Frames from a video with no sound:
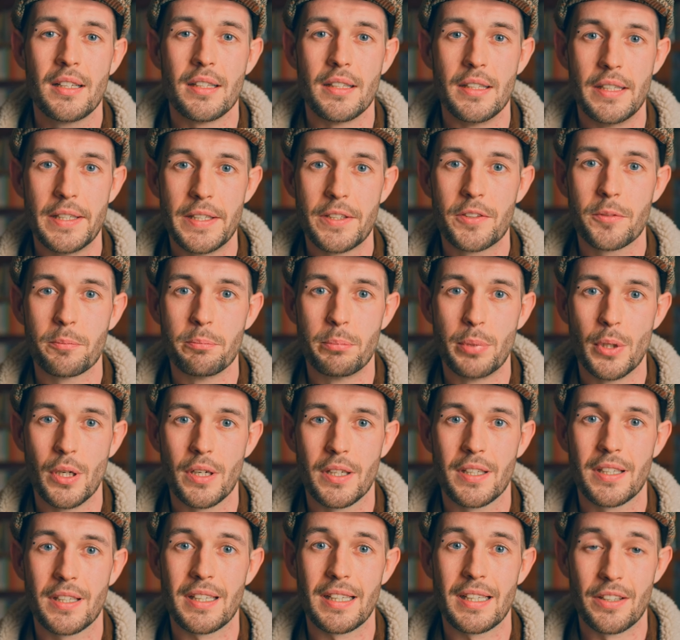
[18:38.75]
This
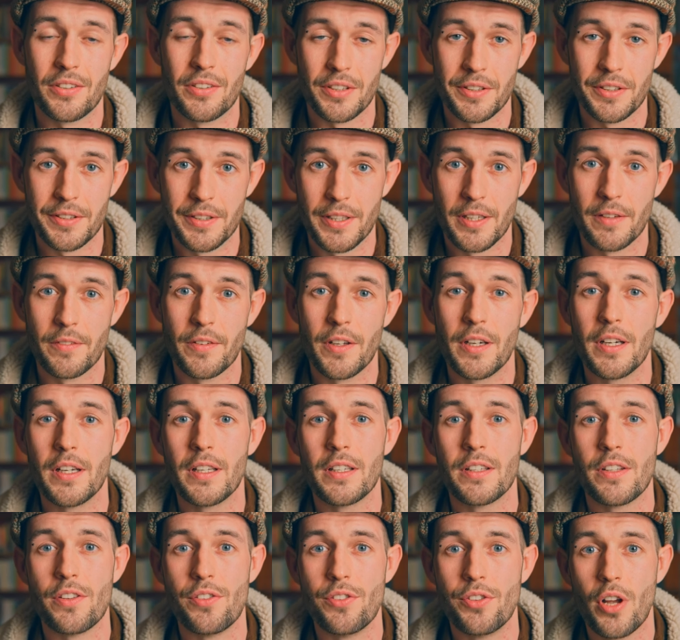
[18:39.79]
book is
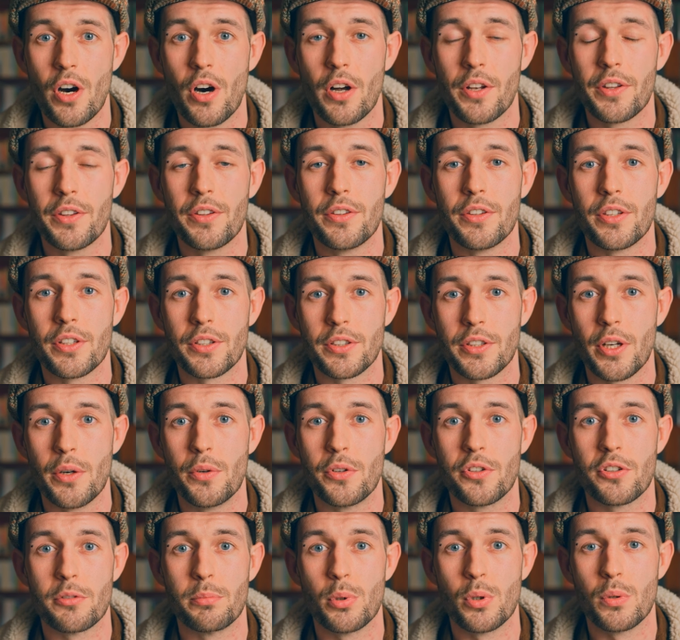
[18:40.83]
another
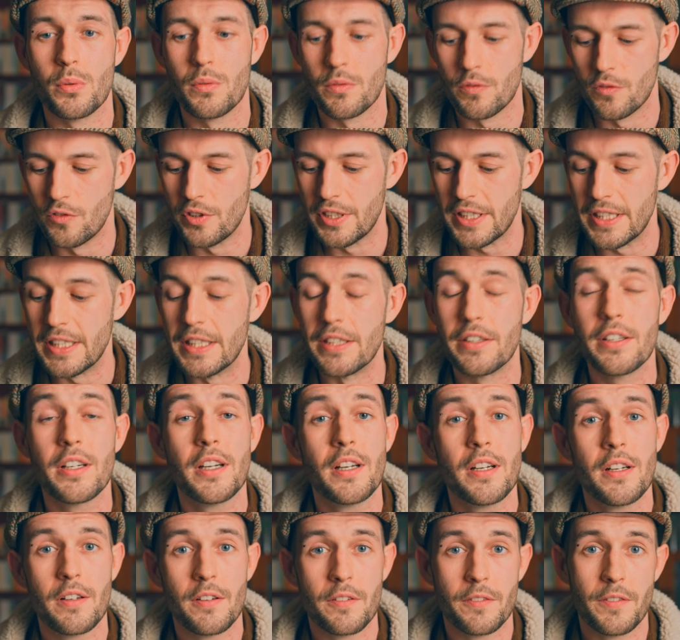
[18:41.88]
non-negotiable read.
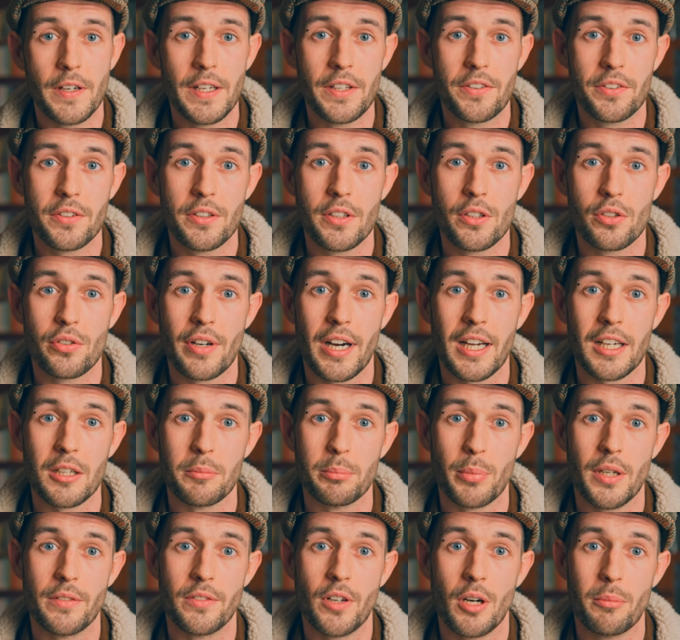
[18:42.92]
Facing the Dragon
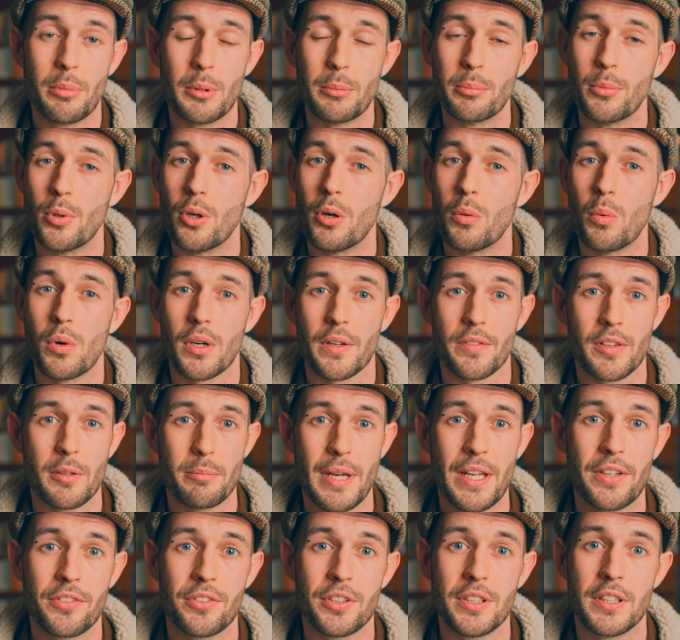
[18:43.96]
by Robert Moore, one of the
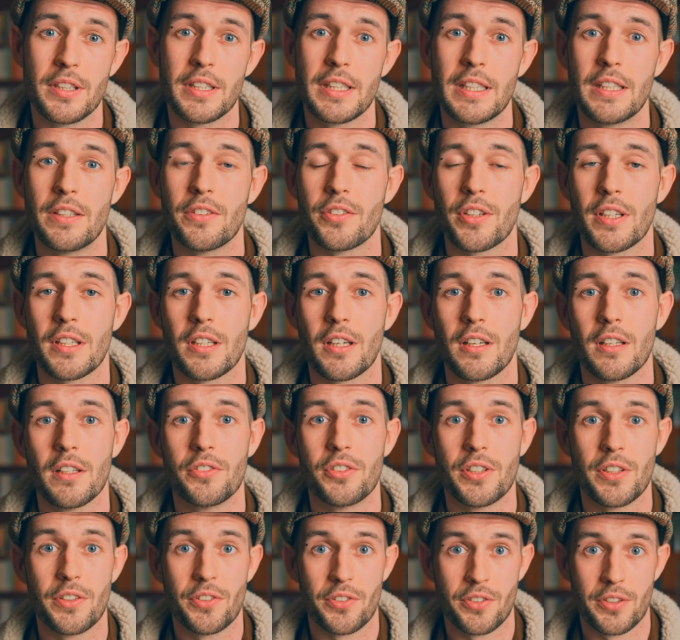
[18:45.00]
best Jungian
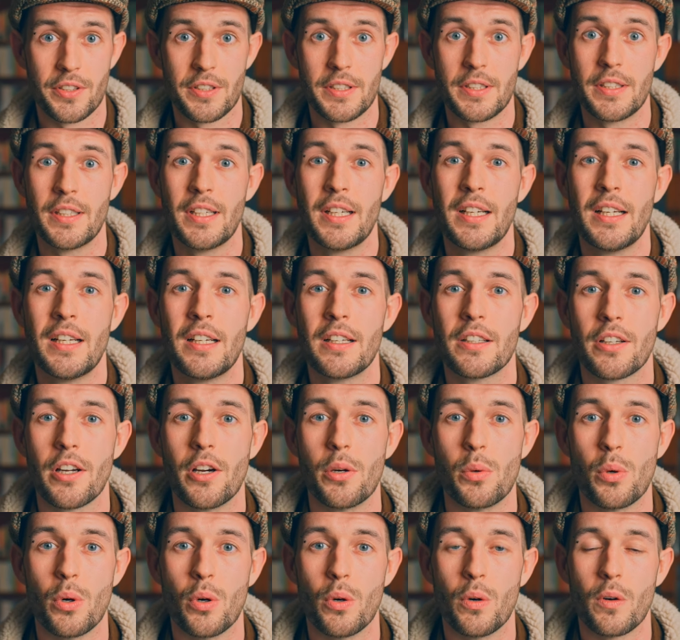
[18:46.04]
psychologists. He
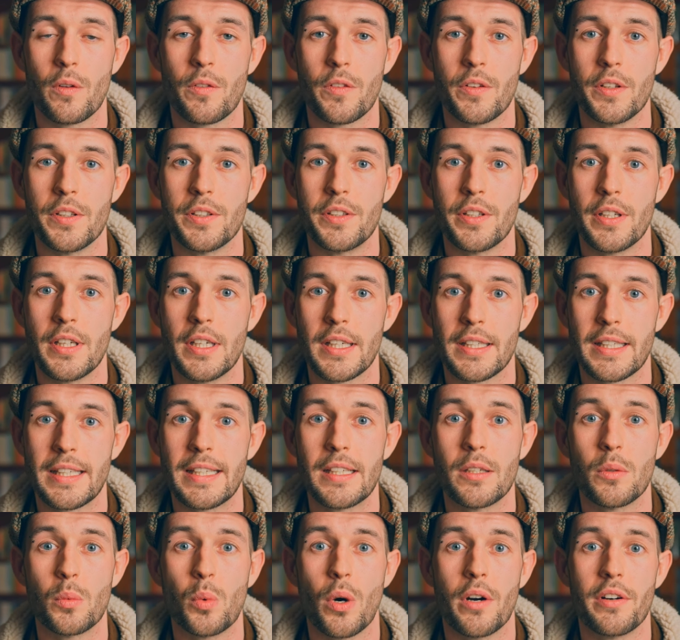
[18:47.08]
co-authored uh,
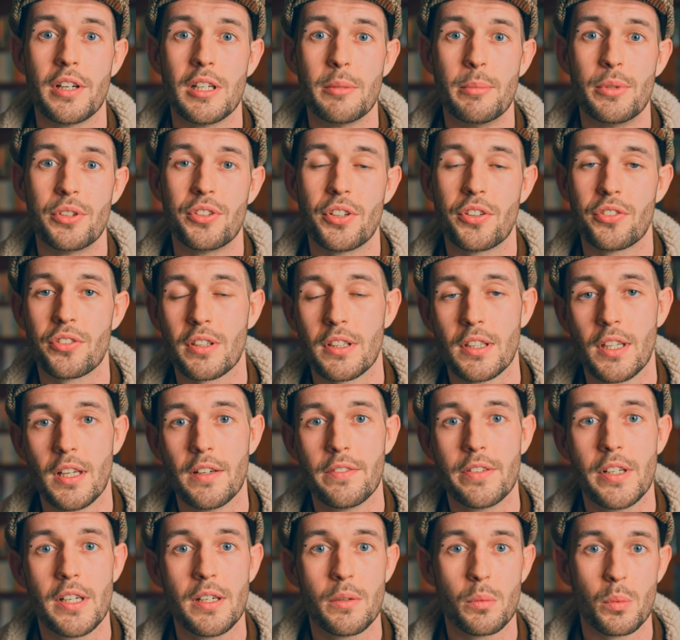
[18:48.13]
King, Warrior, Magician,
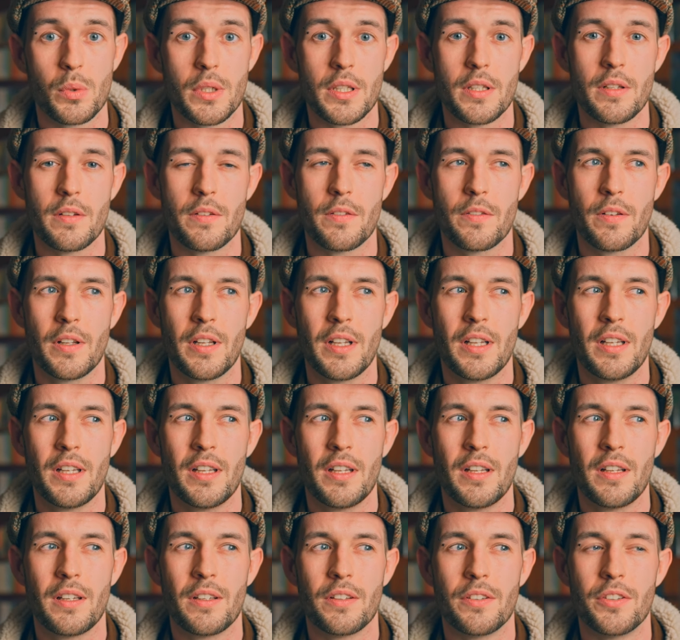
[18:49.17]
Lover with
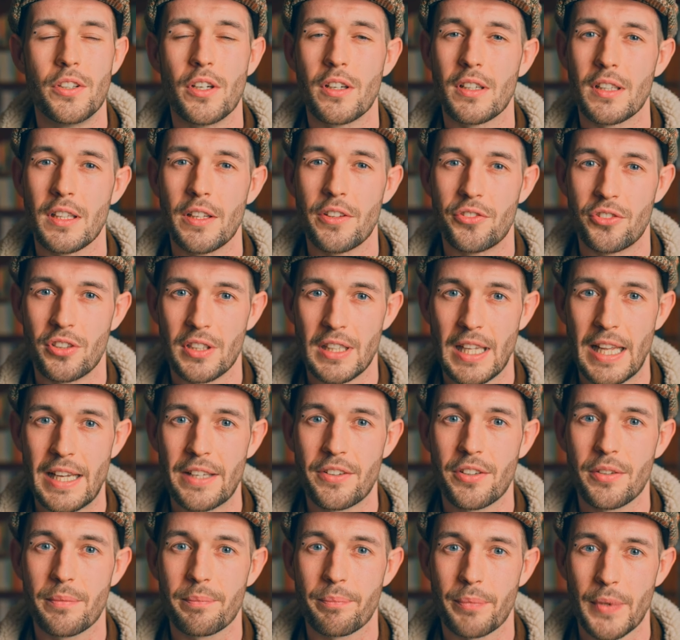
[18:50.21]
Douglas
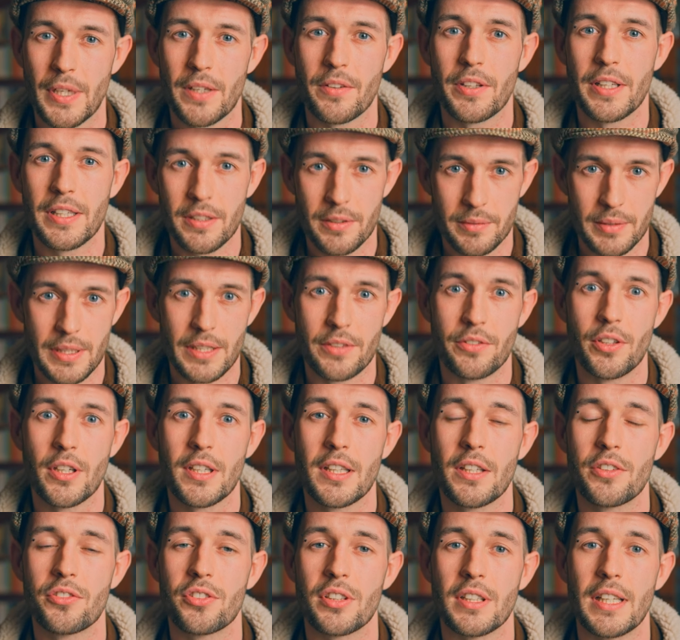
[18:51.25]
Gillette, I think. Yeah,
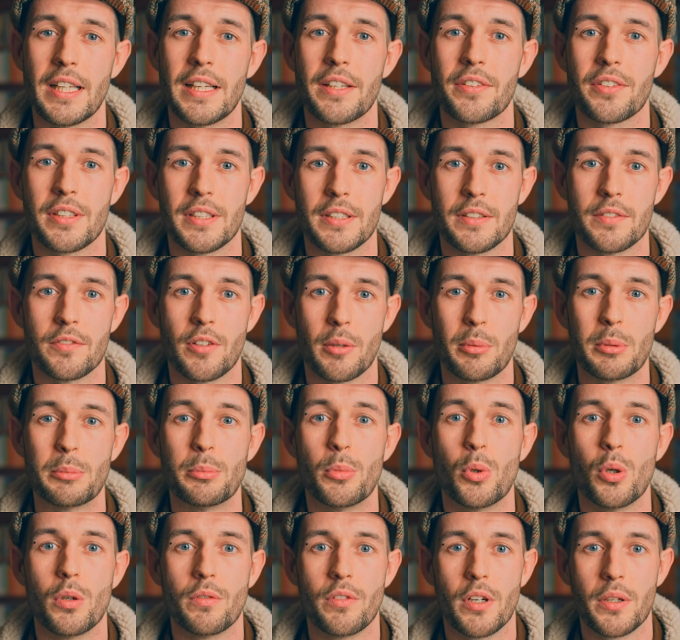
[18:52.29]
Douglas Gillette and Robert
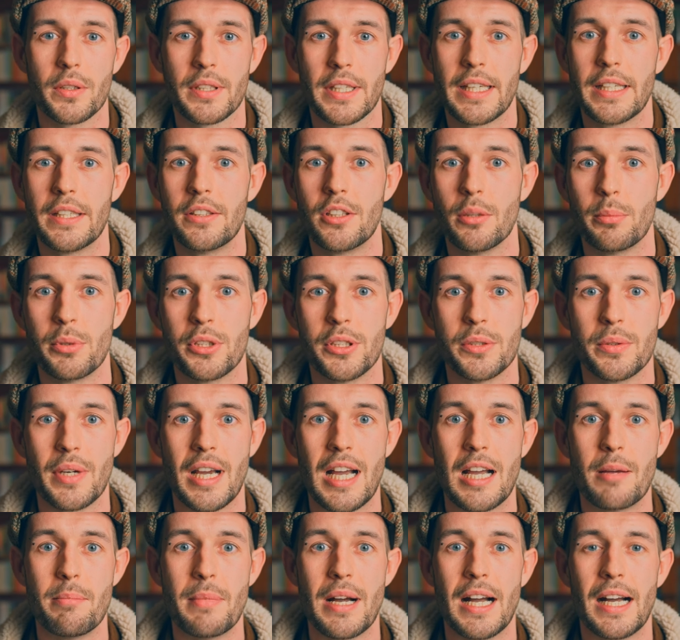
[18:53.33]
Moore wrote
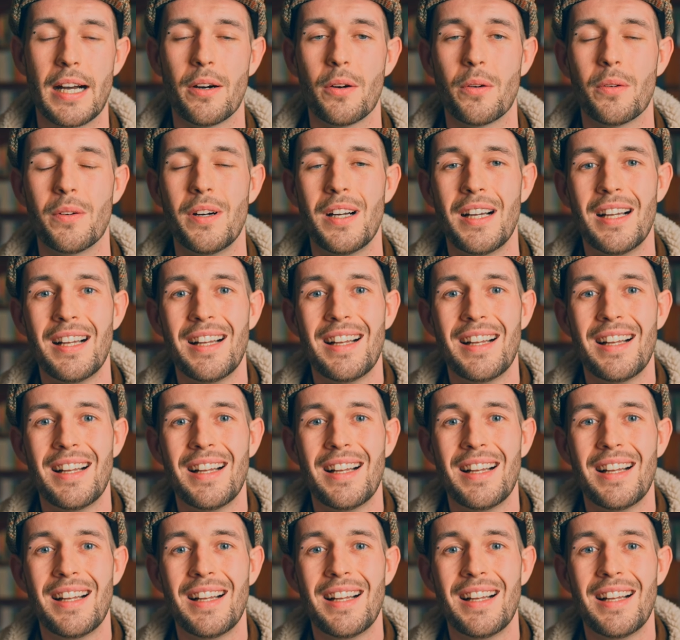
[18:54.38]
KWML.